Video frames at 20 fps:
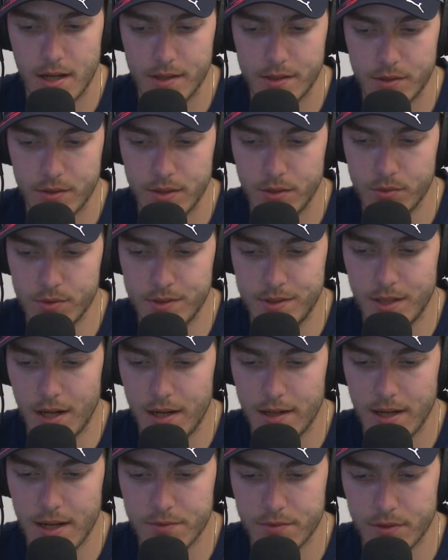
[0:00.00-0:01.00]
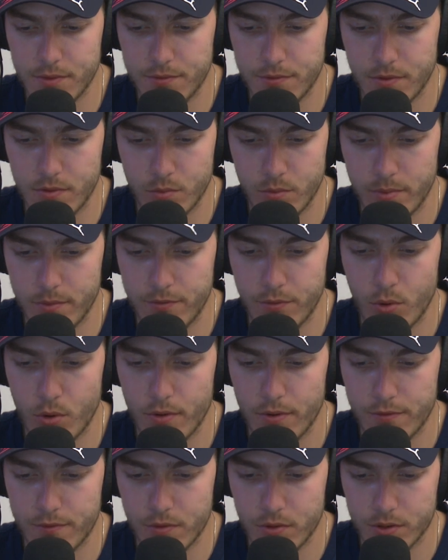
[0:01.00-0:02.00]
So he was done
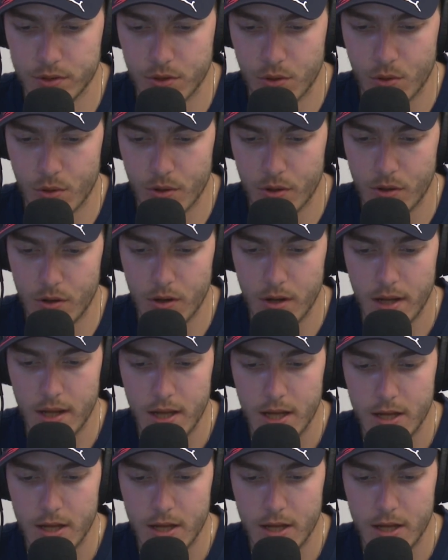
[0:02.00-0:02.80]
before the first corner.